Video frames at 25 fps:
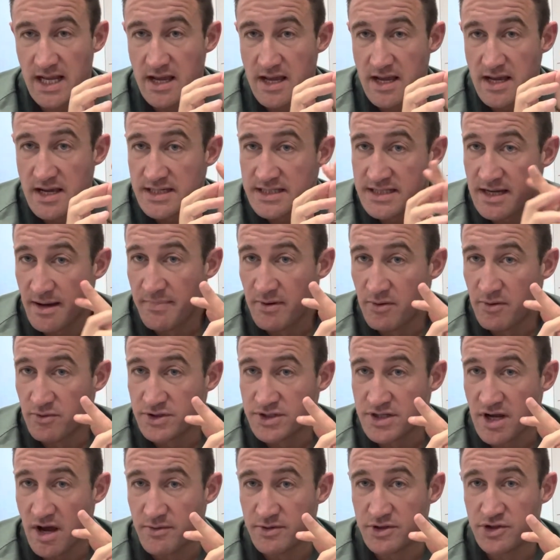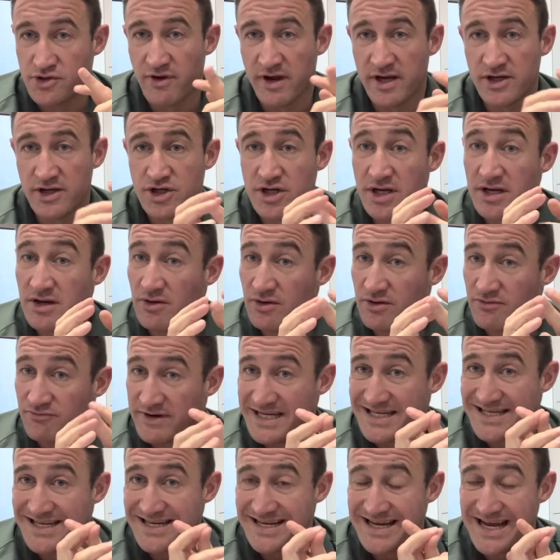Some people start with stretching, although
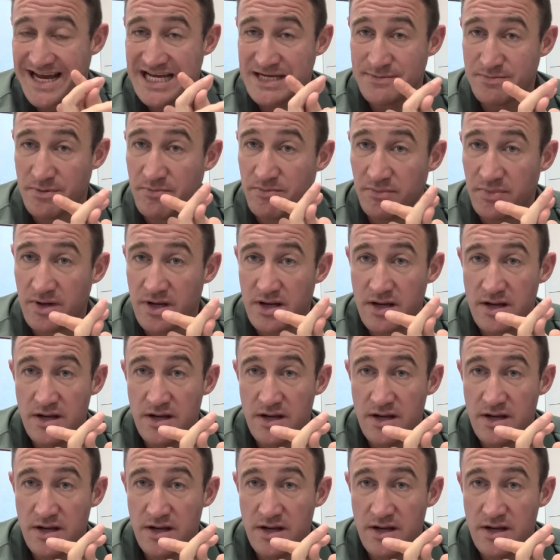recently has been